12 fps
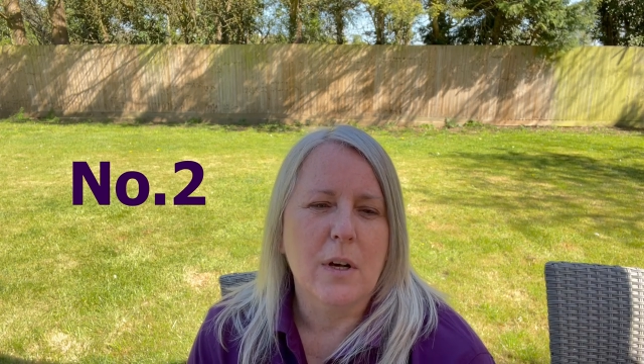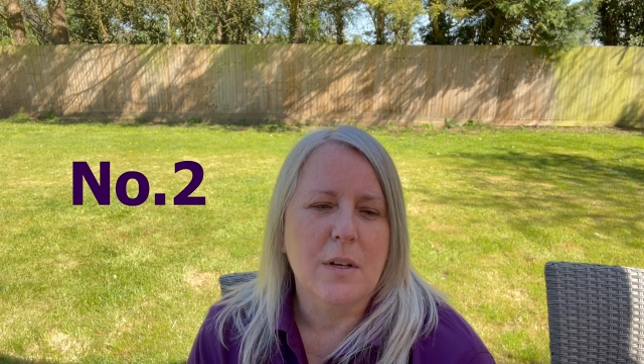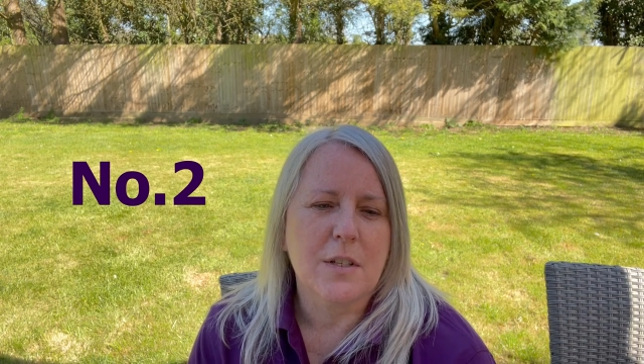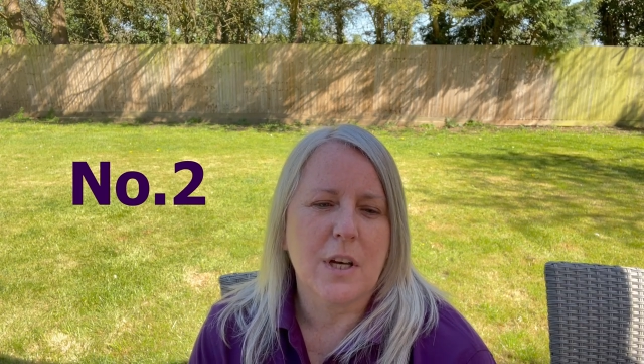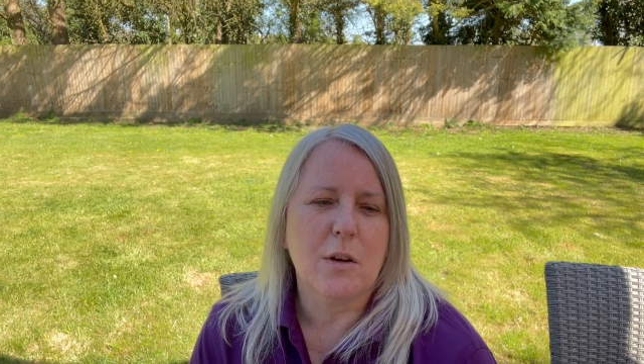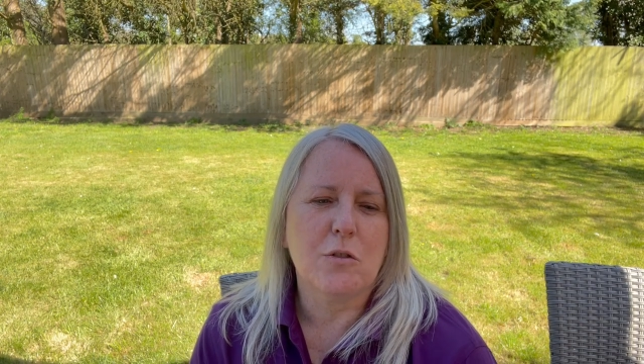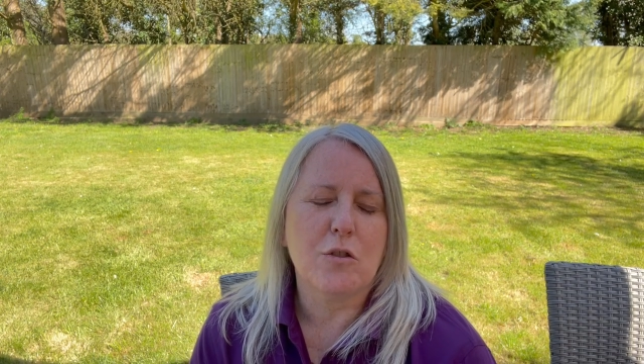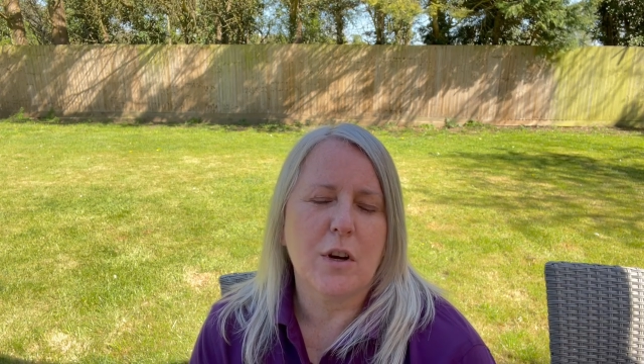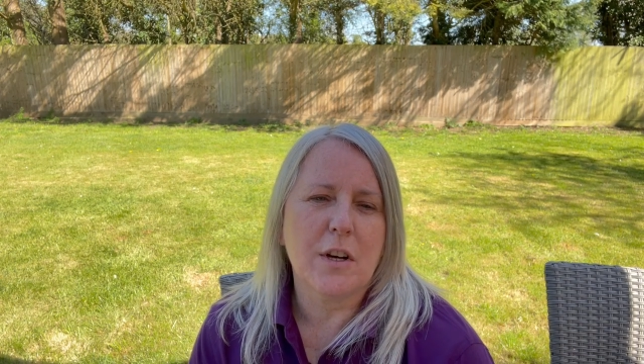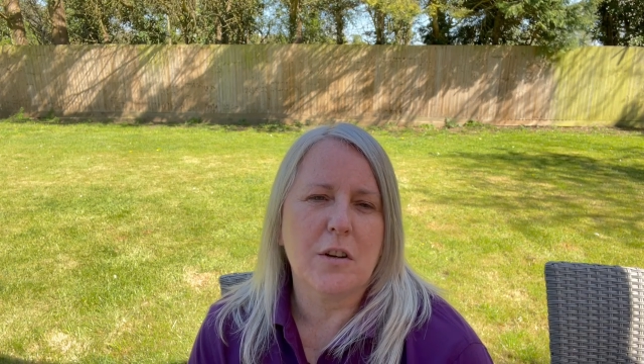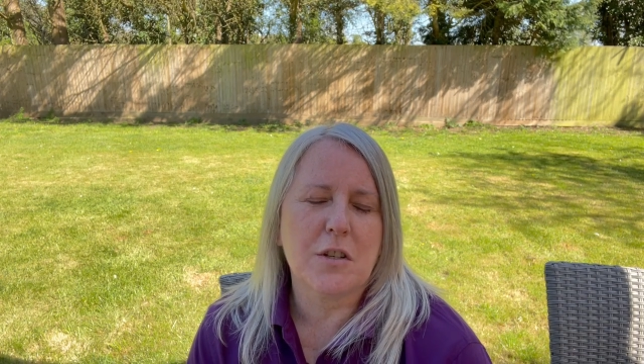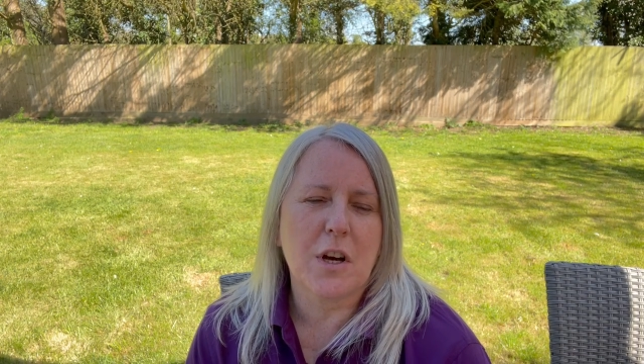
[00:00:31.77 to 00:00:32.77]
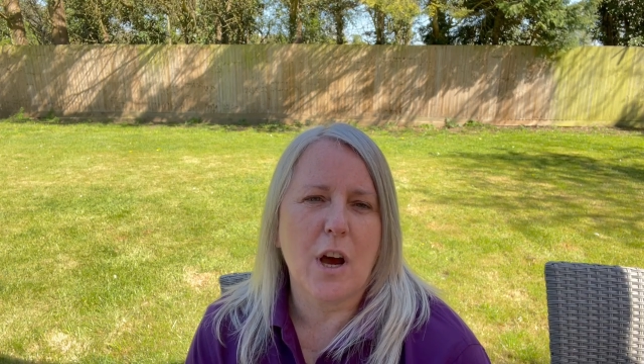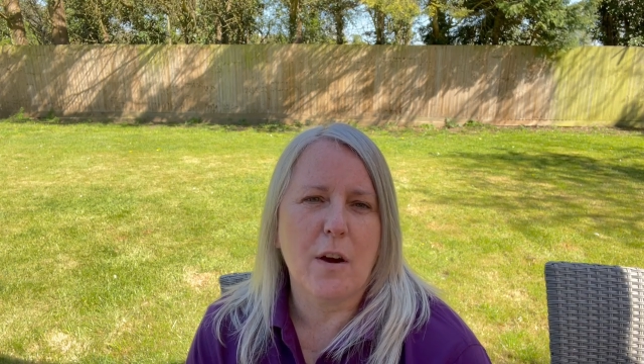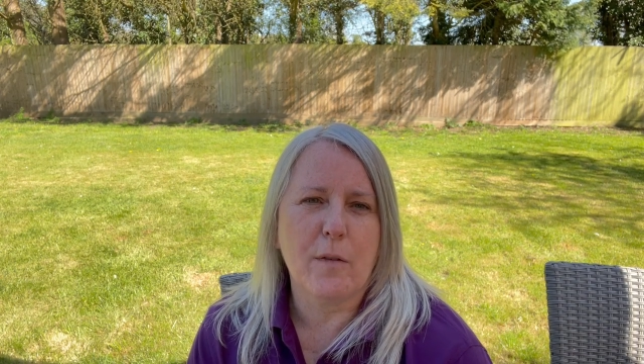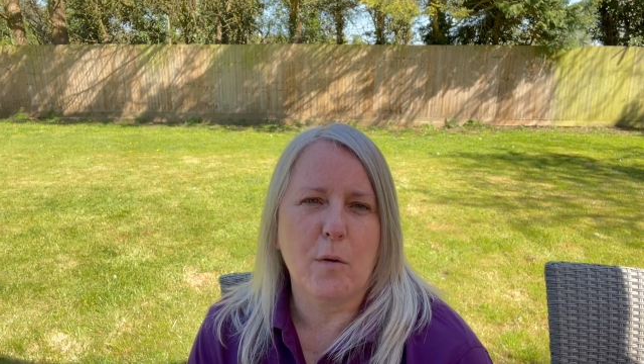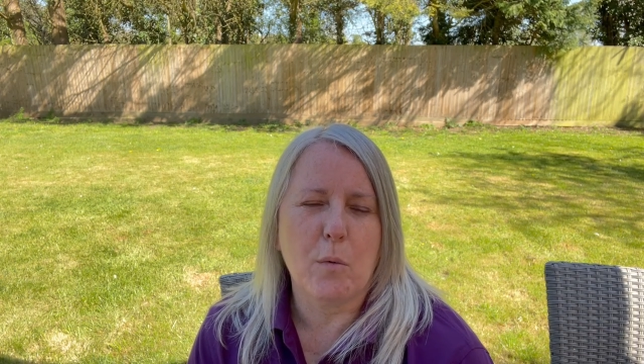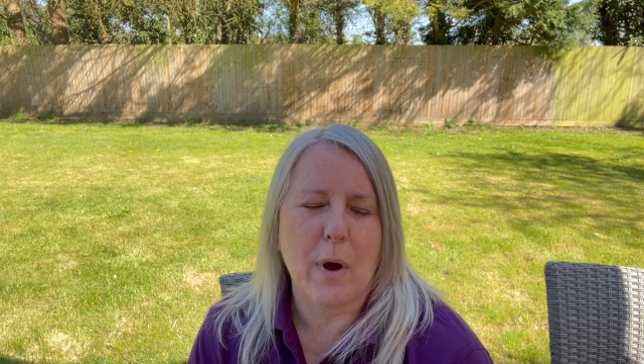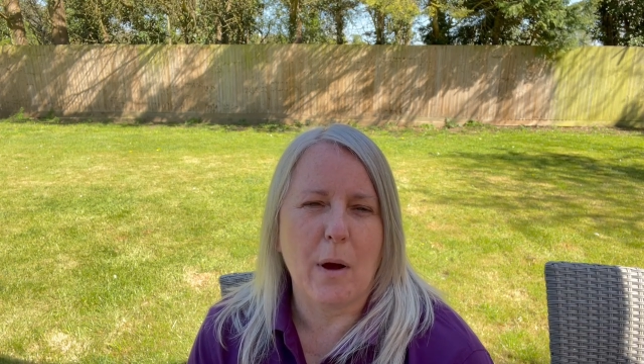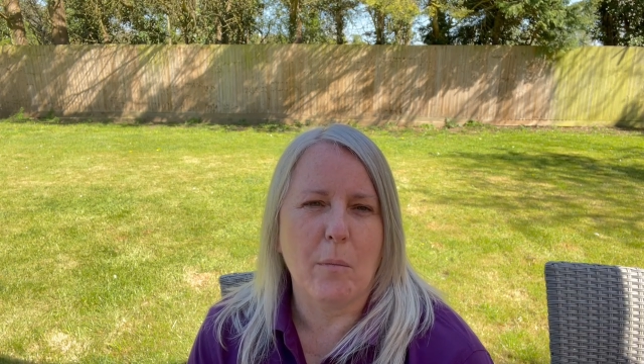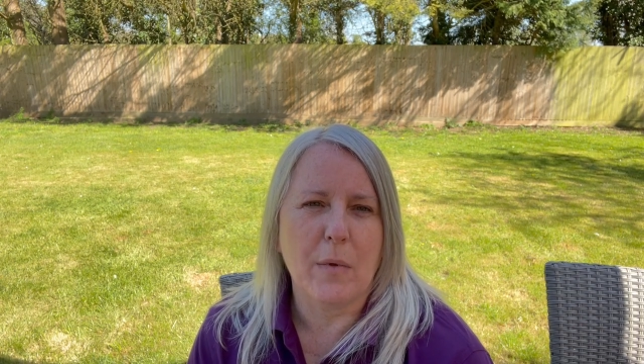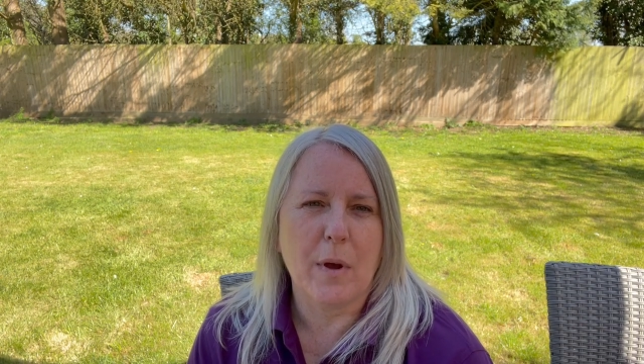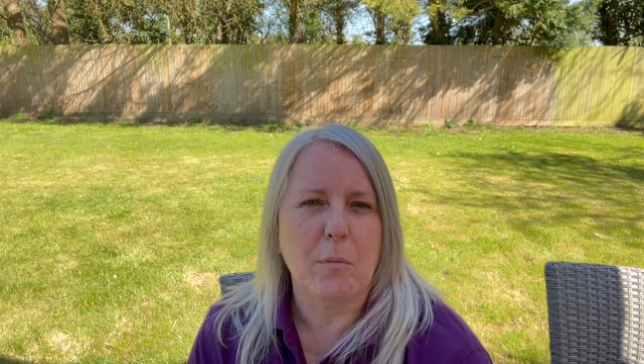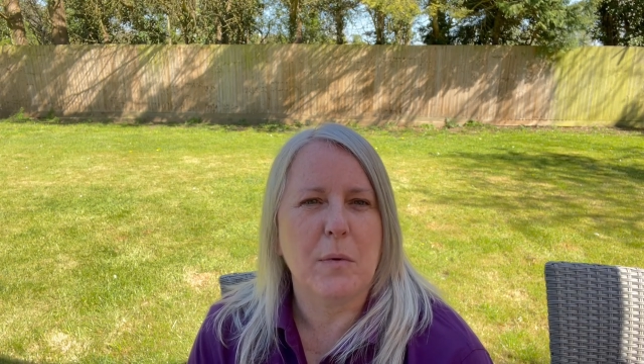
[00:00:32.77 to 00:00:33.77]
So try not to
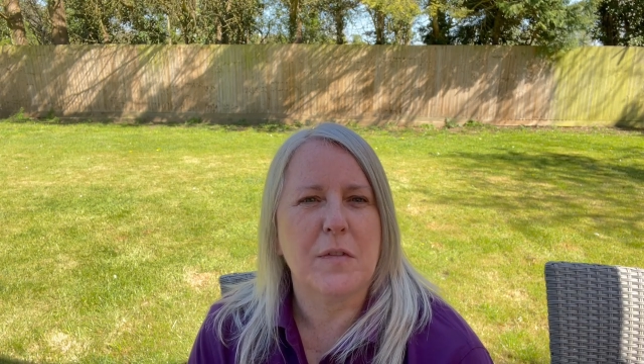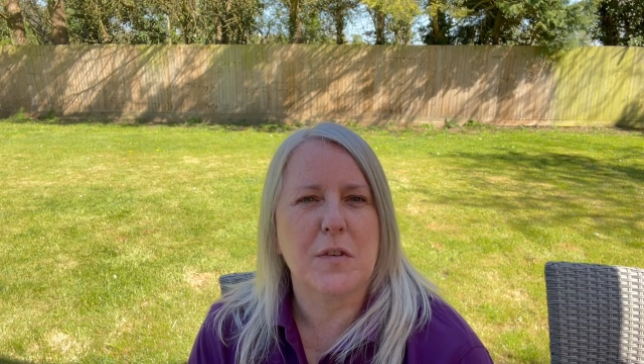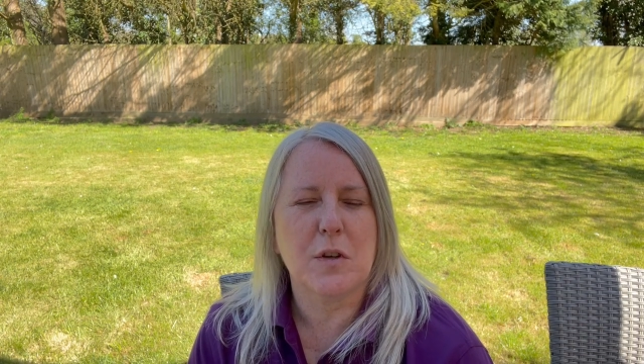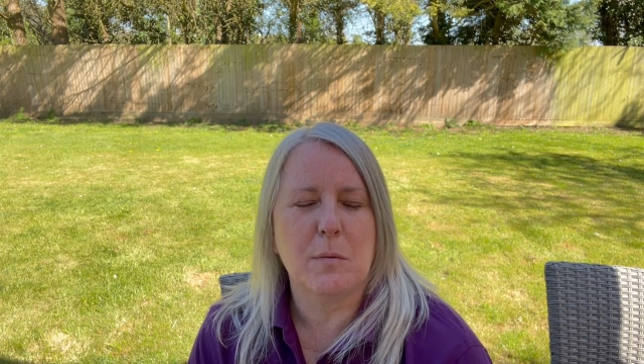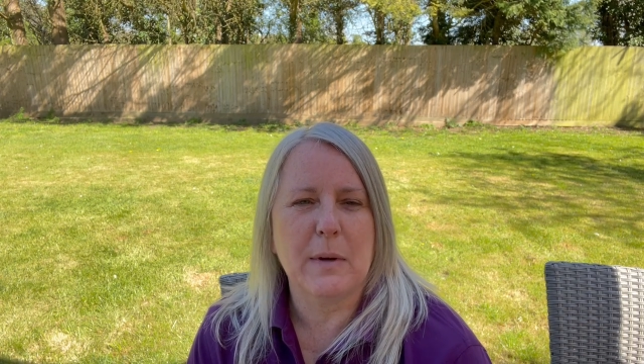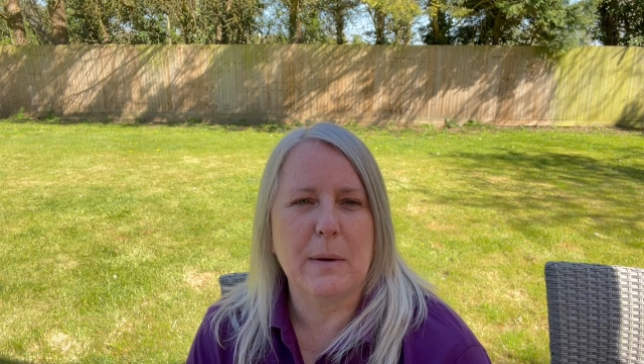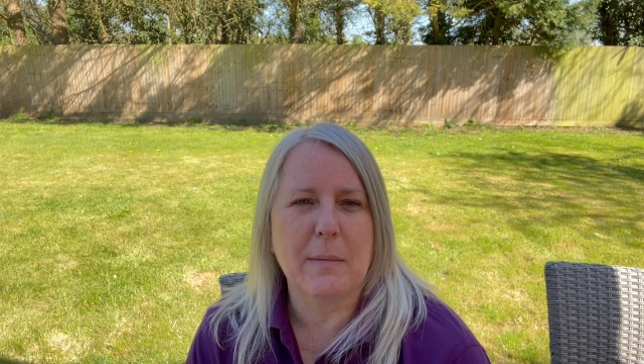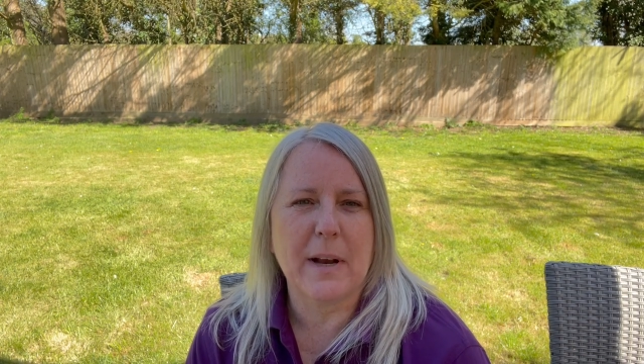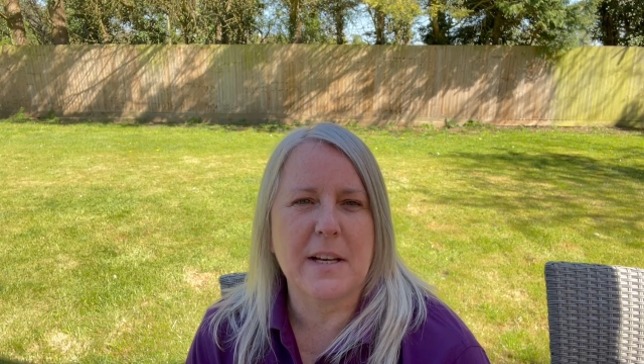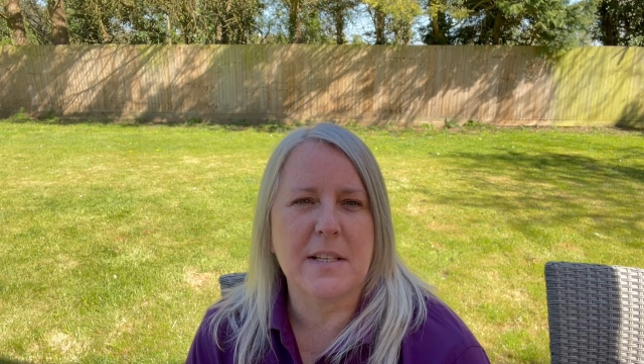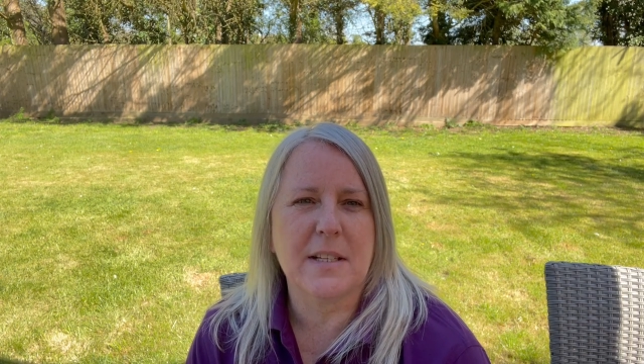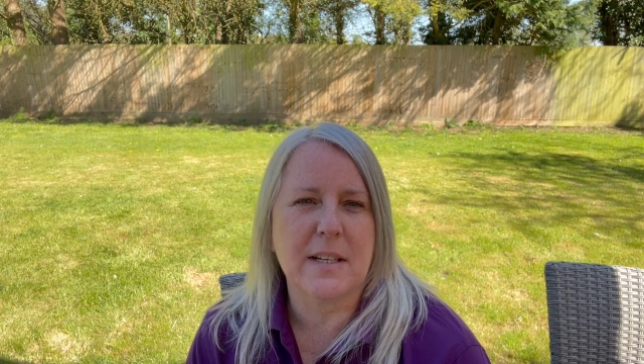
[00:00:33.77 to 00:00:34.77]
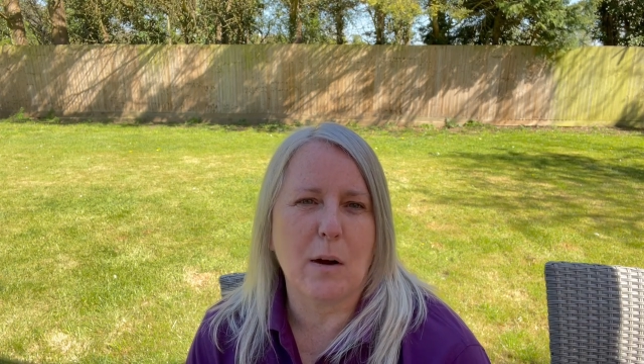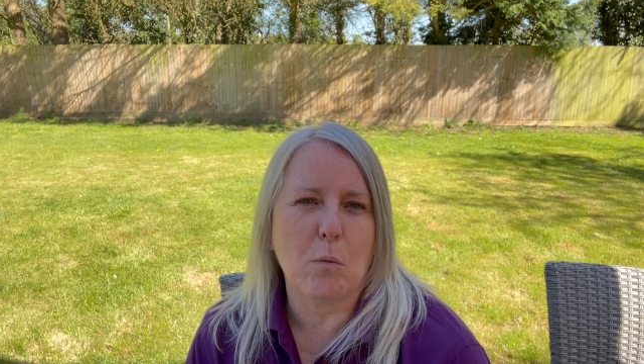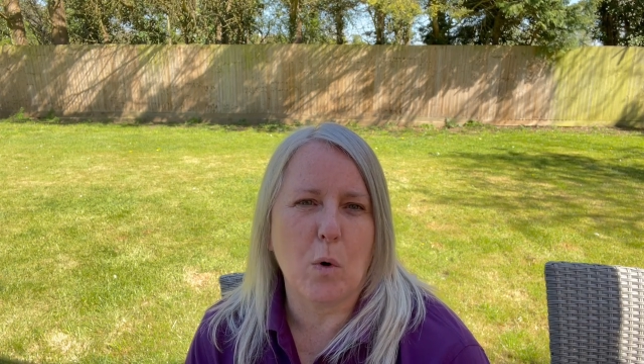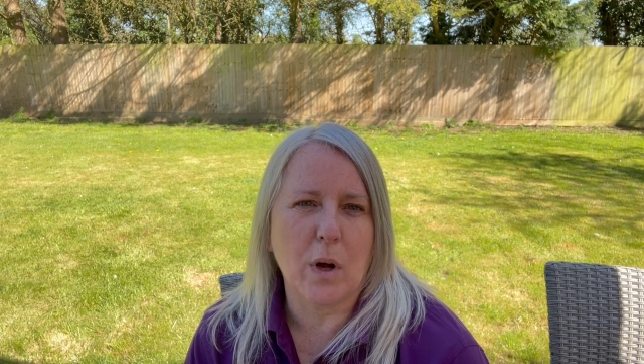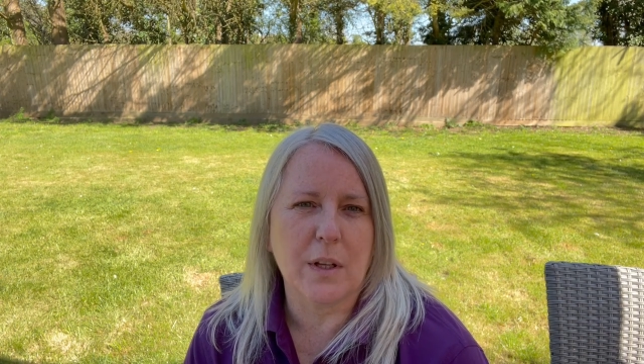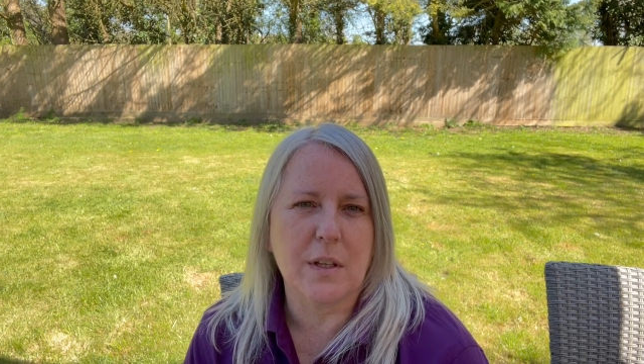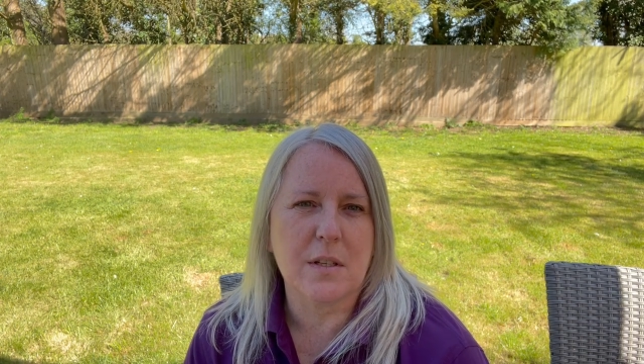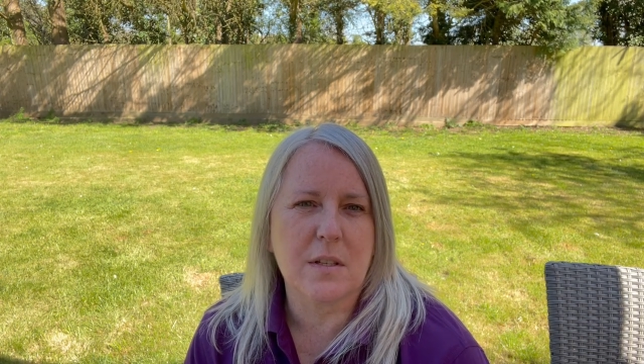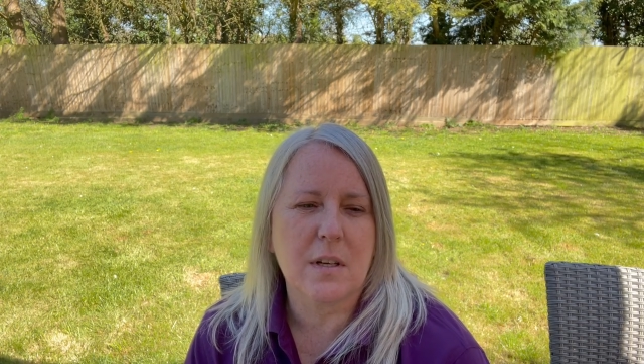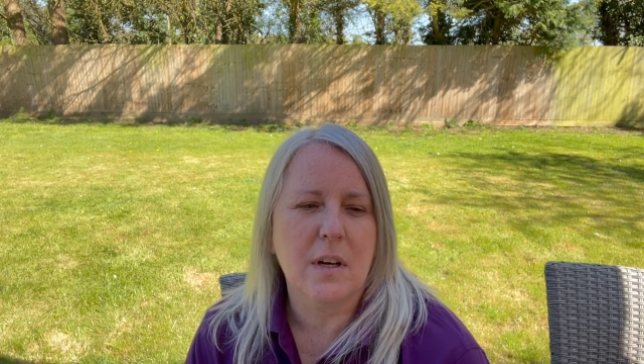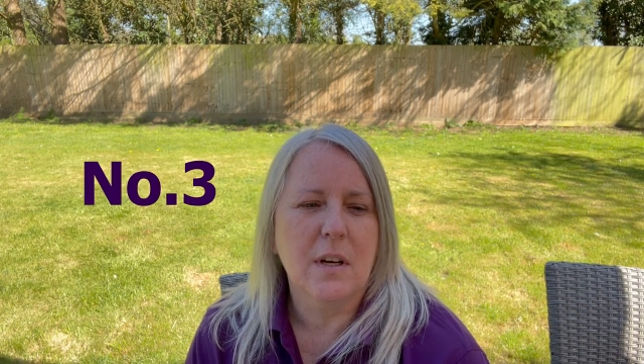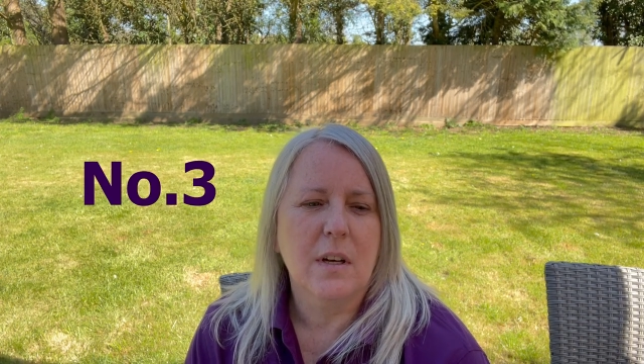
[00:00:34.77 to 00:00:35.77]
overwhelm them with too many places at once.